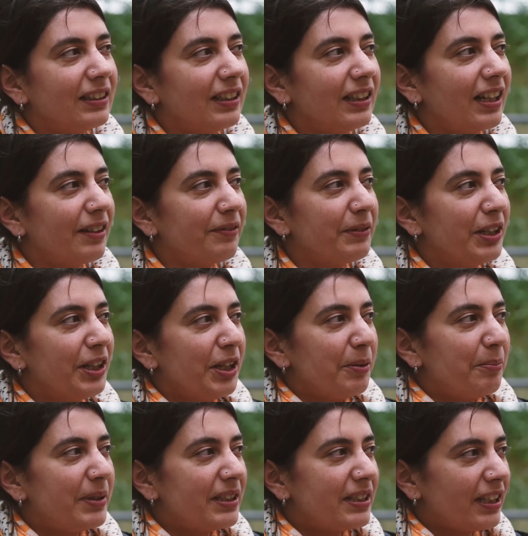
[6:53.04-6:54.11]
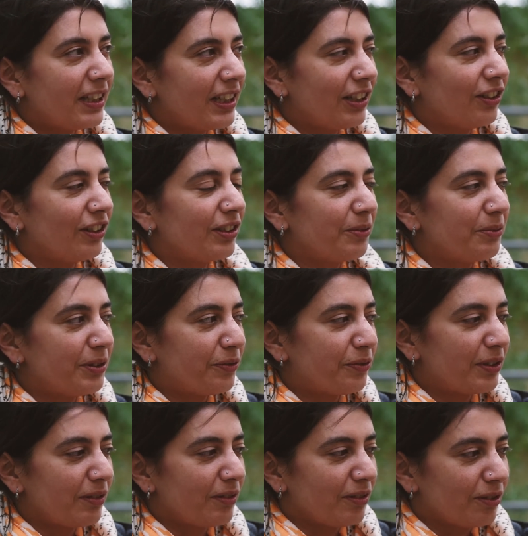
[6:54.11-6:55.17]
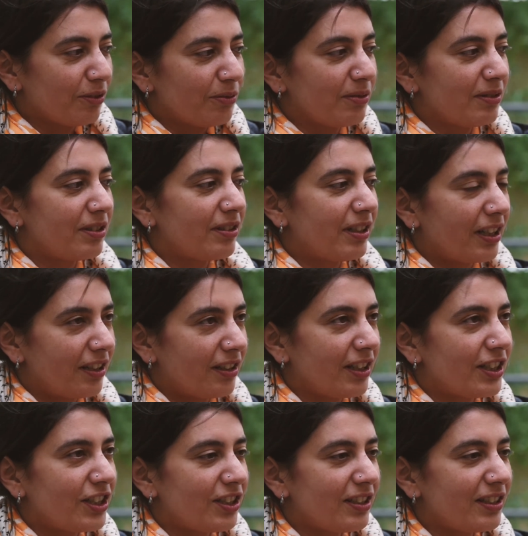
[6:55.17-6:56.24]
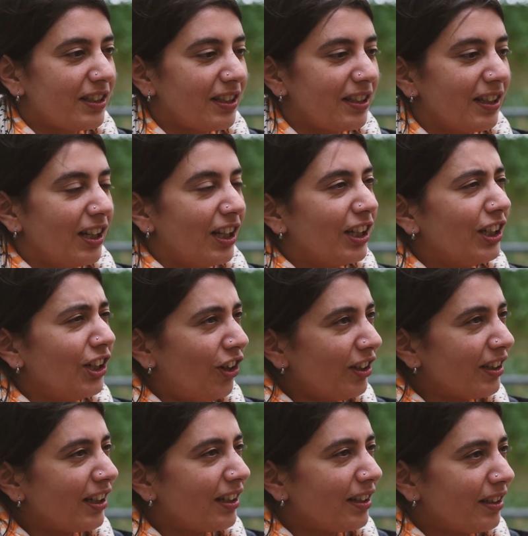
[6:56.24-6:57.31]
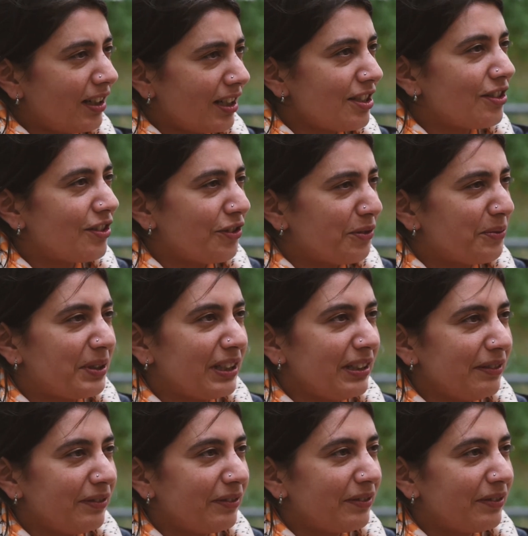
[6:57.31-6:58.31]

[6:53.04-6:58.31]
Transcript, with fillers: Ishita, who actually runs the program, is probably one of the most humble people I've